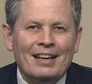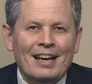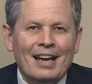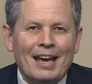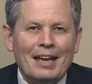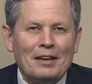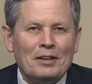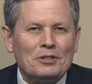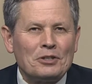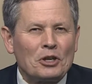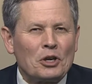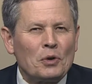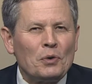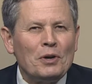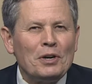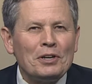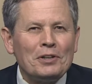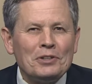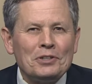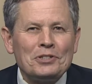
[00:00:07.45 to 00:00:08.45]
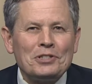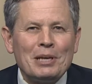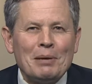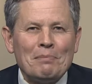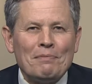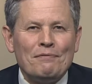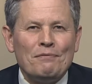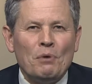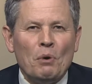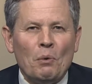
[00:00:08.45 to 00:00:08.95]
and it's a critical
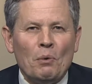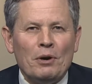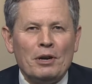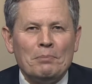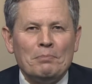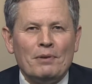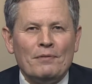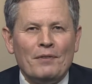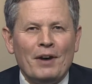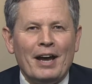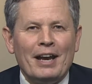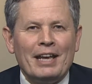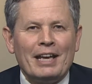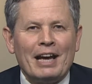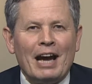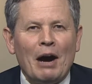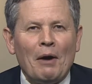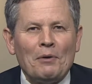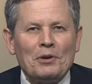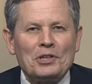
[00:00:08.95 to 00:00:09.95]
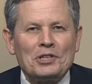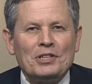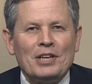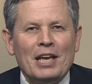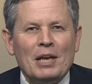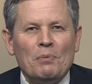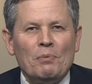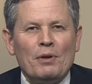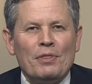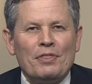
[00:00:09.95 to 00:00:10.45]
step forward in providing our
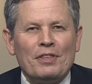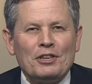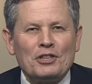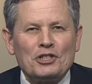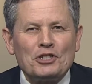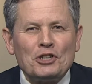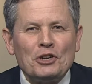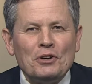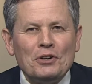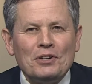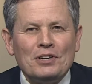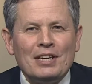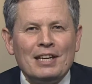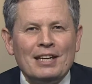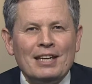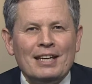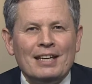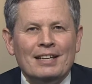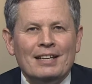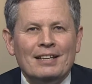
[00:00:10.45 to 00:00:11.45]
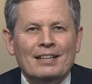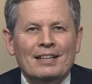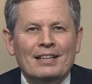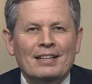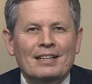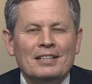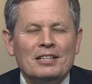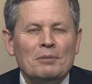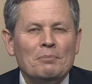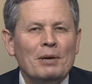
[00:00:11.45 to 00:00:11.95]
state with the certainty needed
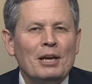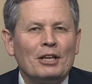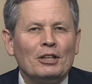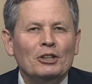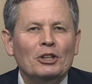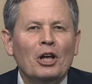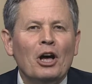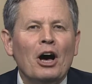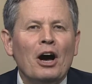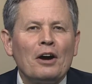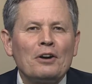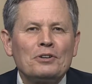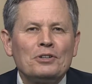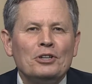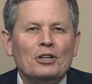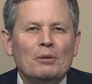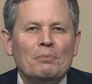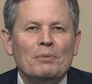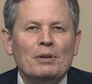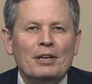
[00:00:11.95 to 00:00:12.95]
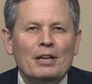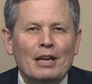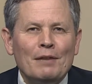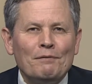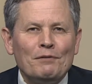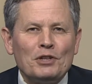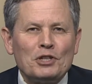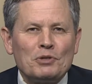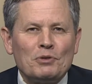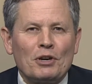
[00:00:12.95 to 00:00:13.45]
to make long-term
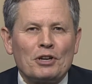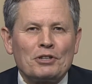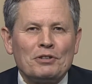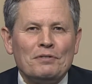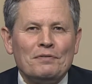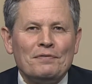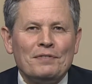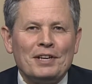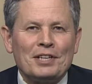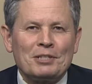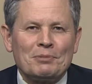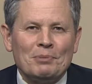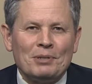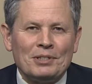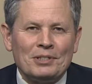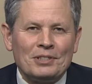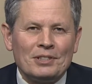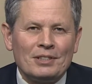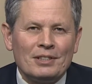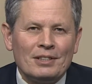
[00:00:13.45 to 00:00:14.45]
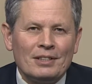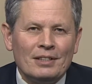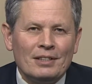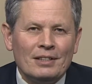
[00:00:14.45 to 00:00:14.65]
infrastructure investments.